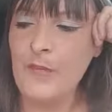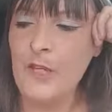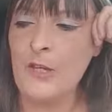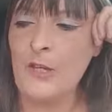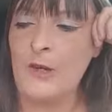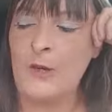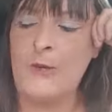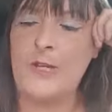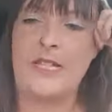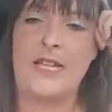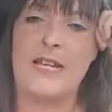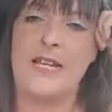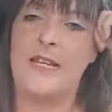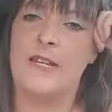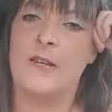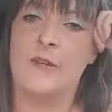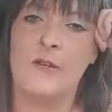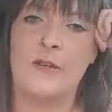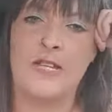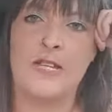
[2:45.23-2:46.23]
who is
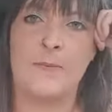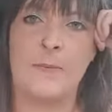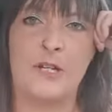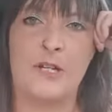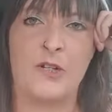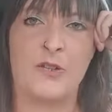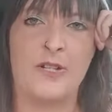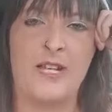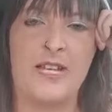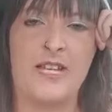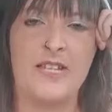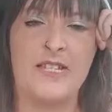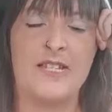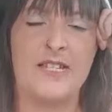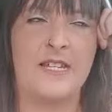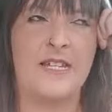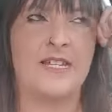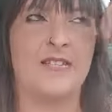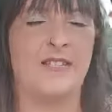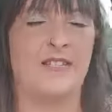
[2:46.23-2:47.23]
8, who has special needs.
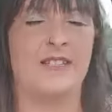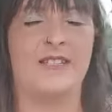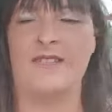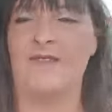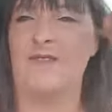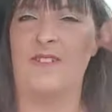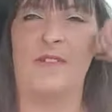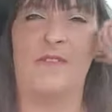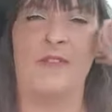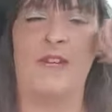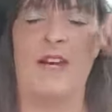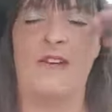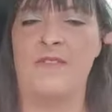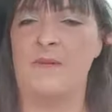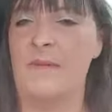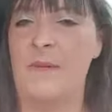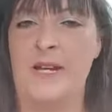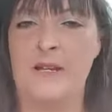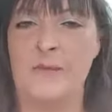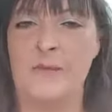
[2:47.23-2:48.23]
He's, if you
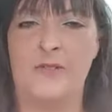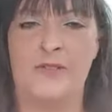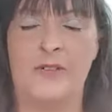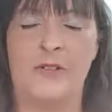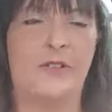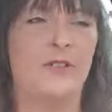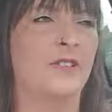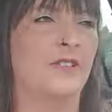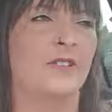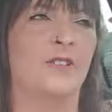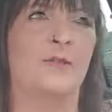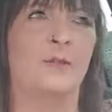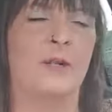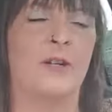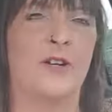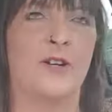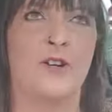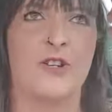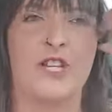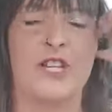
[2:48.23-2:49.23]
haven't met him before, oh my
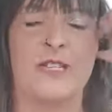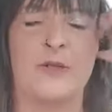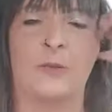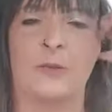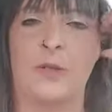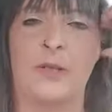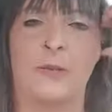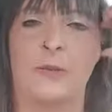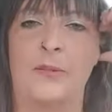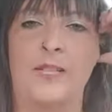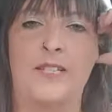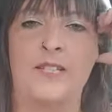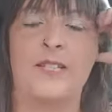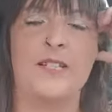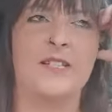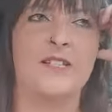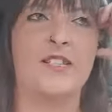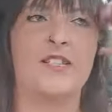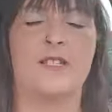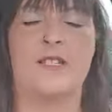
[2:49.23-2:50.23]
gosh, he's a whirlwind,
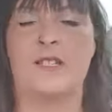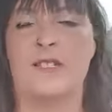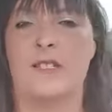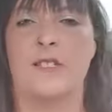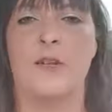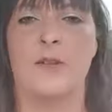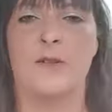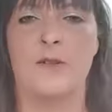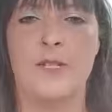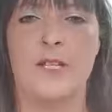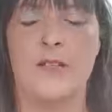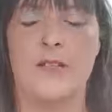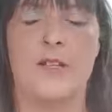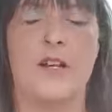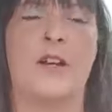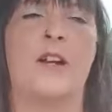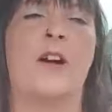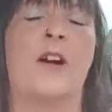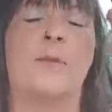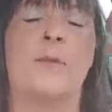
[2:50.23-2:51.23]
just so
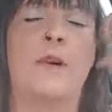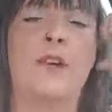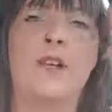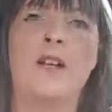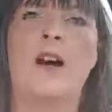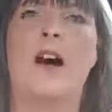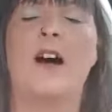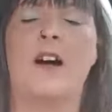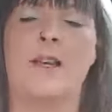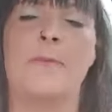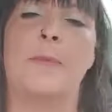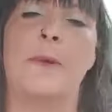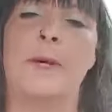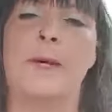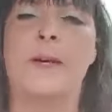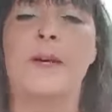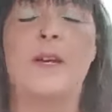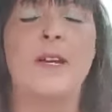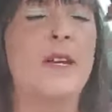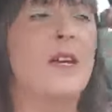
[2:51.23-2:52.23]
hyper.